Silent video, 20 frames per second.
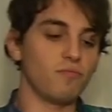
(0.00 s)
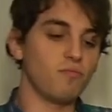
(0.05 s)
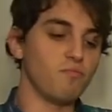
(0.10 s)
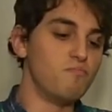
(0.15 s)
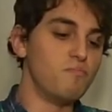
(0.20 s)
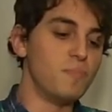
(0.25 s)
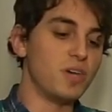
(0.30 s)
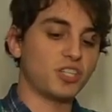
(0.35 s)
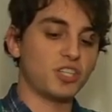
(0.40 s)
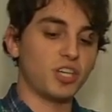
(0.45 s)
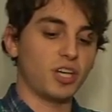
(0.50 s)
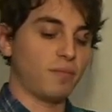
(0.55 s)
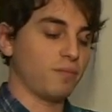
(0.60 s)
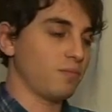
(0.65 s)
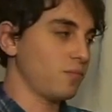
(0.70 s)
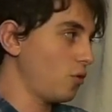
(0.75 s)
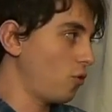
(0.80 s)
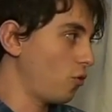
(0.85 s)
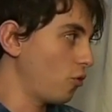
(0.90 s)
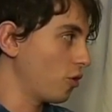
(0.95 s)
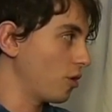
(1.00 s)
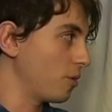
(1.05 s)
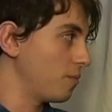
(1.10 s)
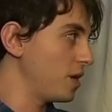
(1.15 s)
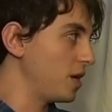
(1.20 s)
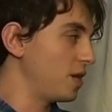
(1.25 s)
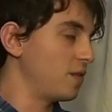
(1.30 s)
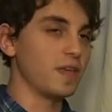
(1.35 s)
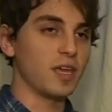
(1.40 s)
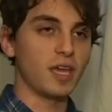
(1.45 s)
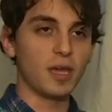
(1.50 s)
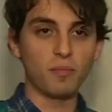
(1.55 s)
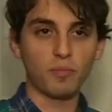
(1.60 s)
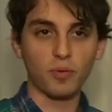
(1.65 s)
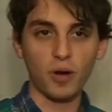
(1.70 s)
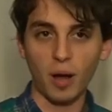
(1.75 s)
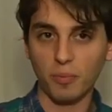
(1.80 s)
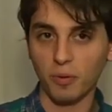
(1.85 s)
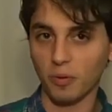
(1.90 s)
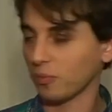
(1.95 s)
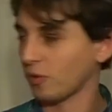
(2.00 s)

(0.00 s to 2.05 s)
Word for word: missing or in the improper